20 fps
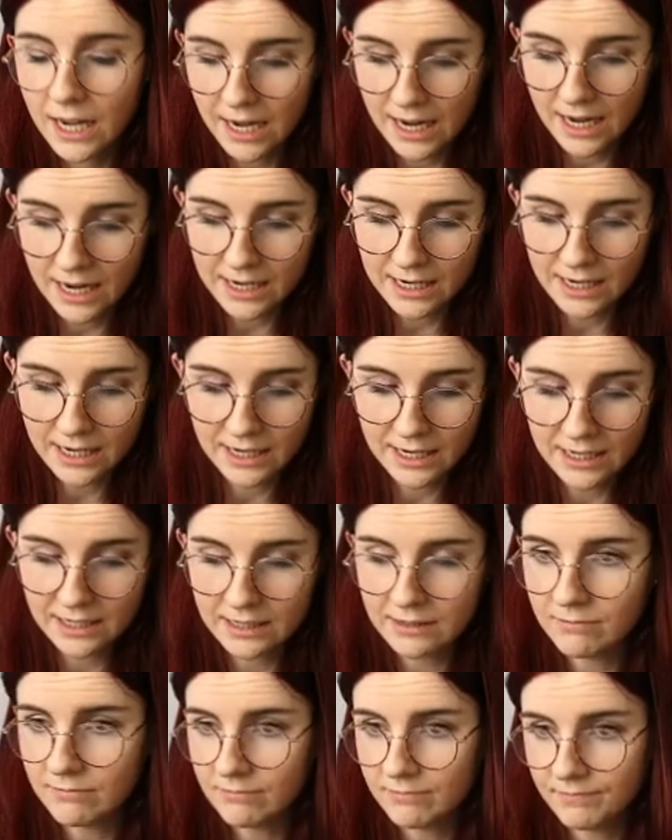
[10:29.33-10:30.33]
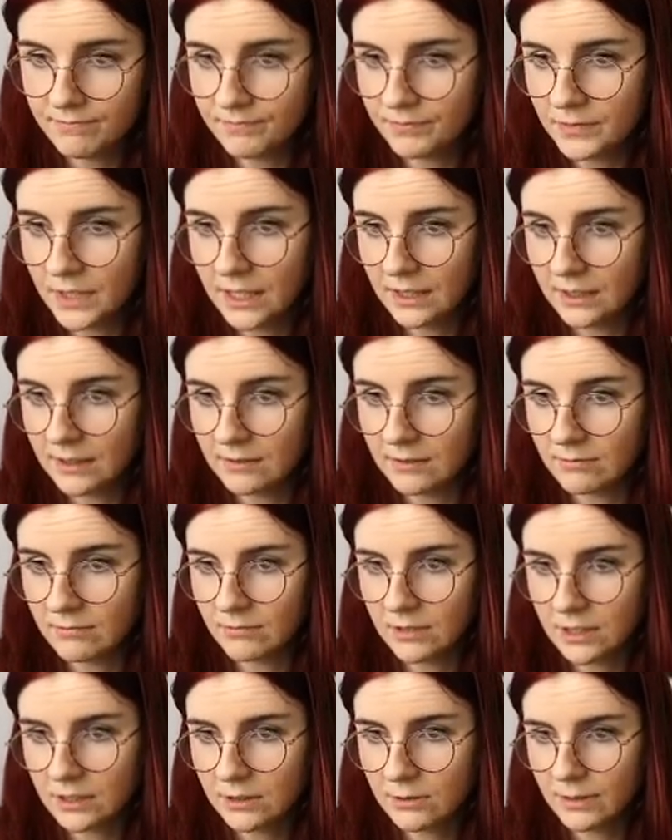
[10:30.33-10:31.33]
and then um,
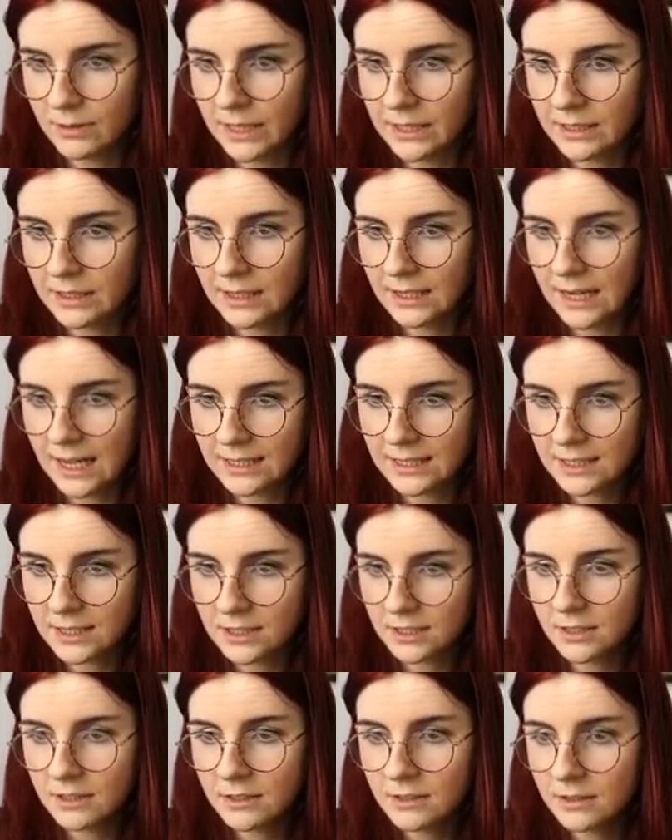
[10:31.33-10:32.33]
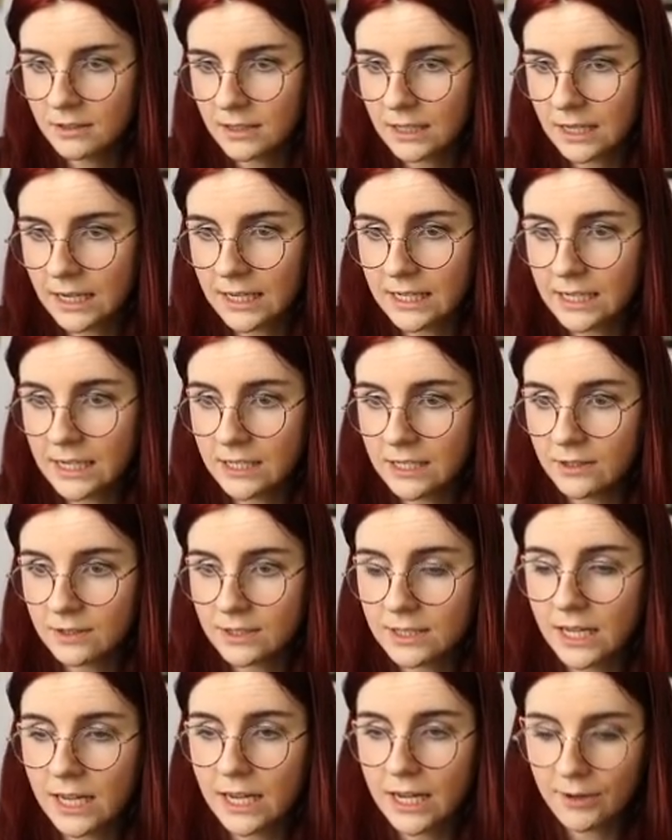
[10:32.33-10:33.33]
well, create cluster, and then you
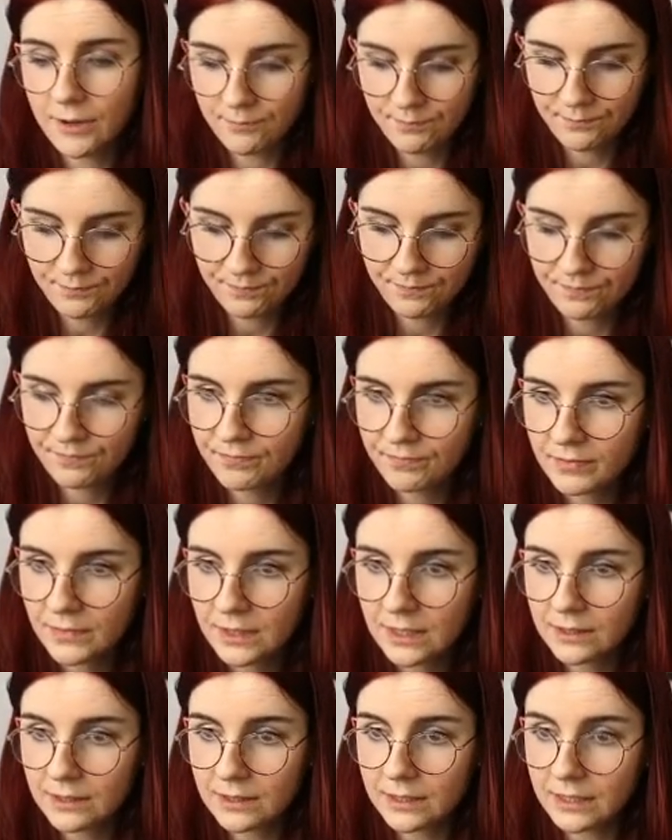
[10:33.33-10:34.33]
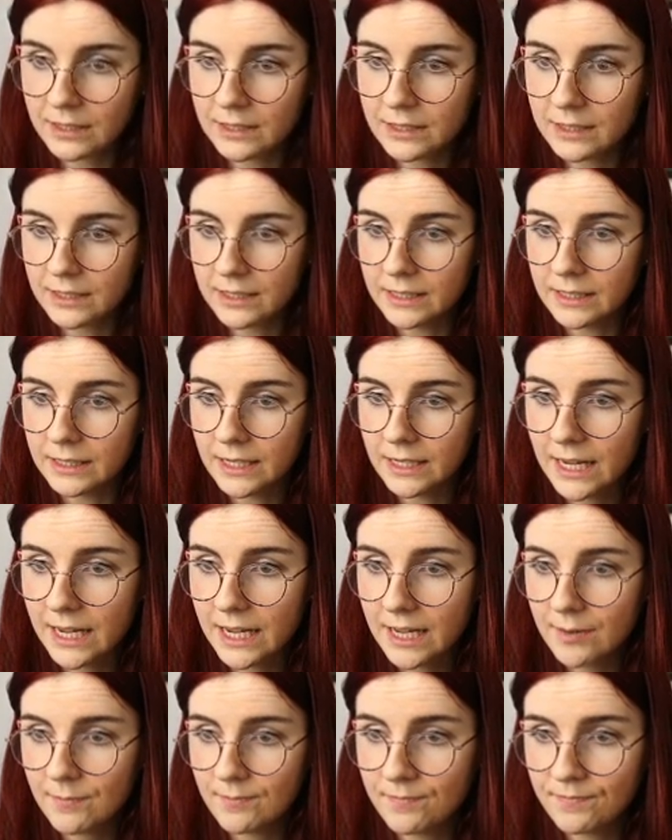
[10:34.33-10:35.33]
say the
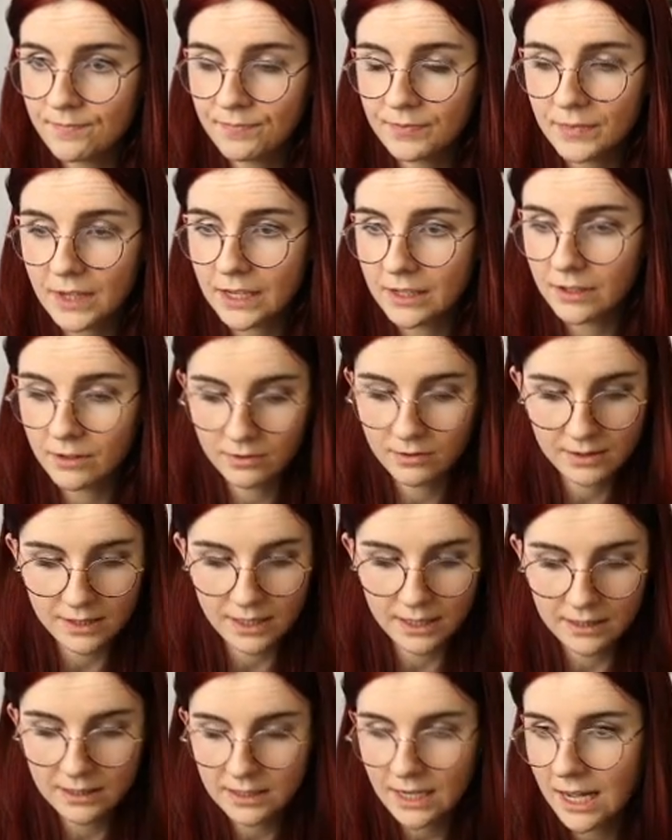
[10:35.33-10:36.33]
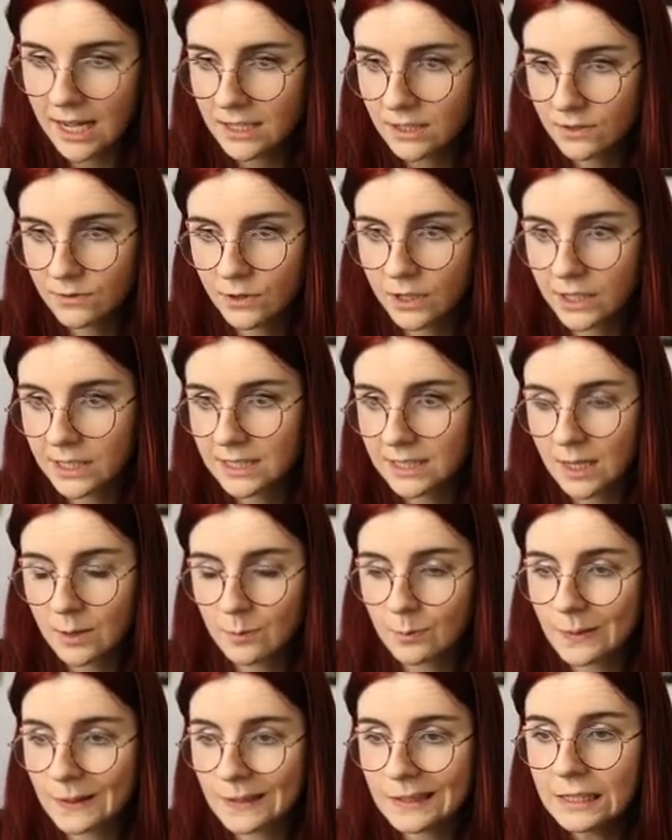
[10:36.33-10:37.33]
name and you say test for
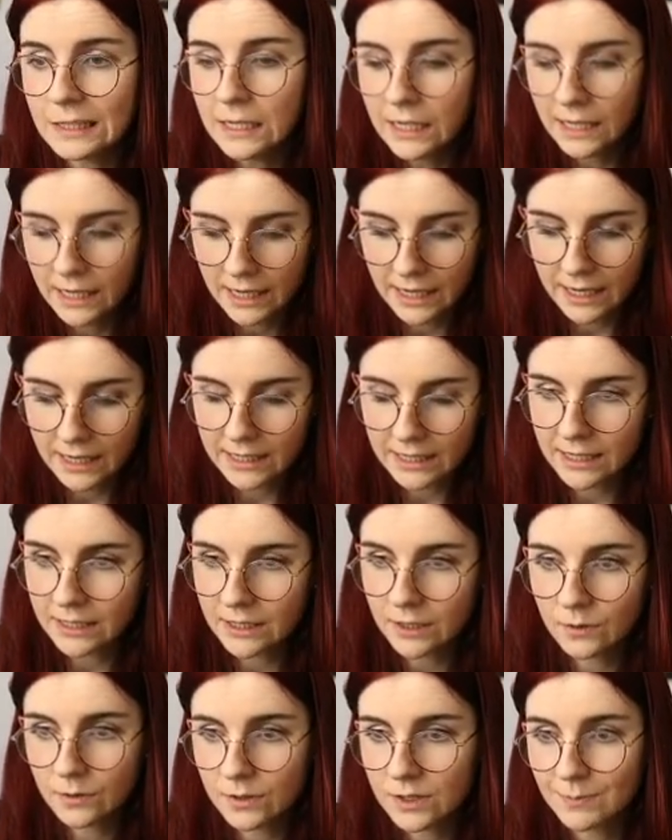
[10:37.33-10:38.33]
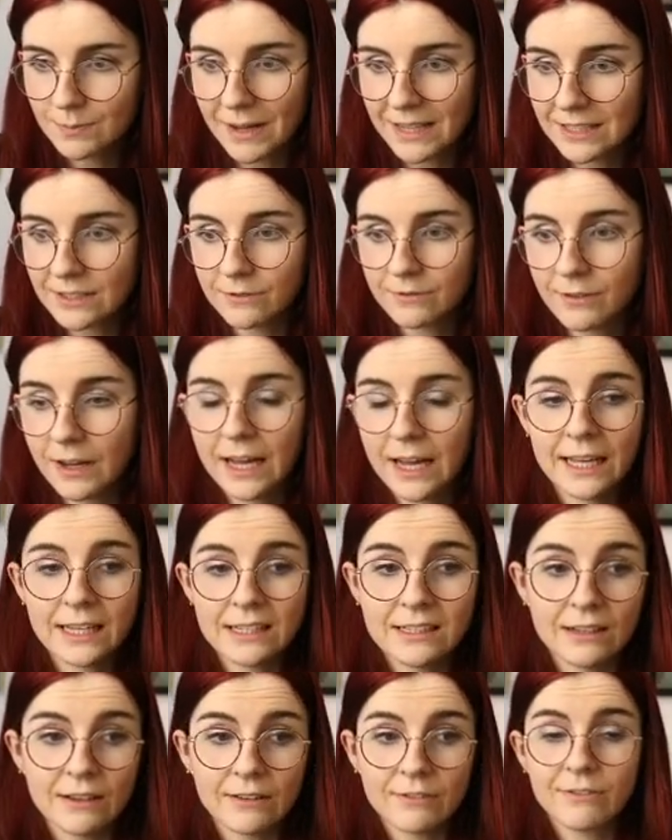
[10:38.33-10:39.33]
example and then you specify
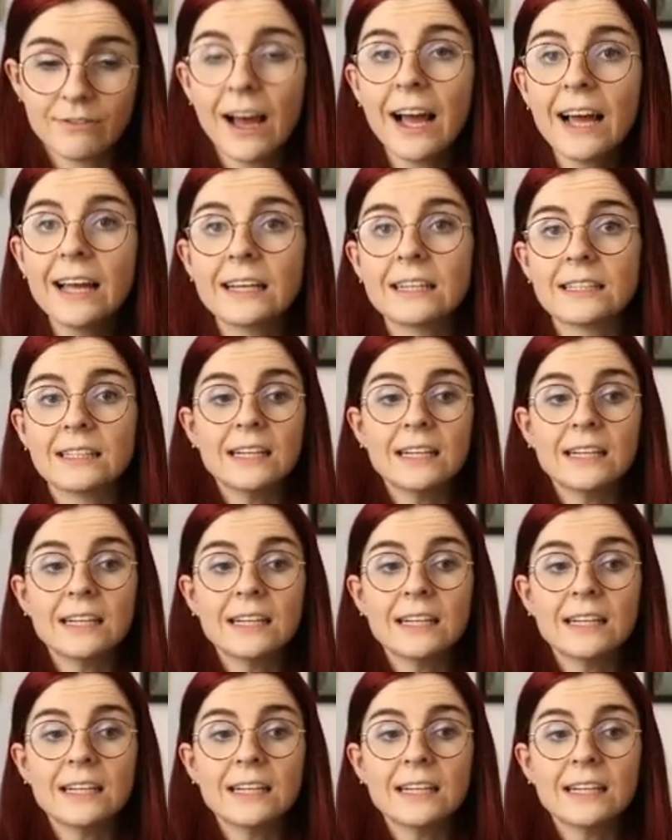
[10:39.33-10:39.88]
the file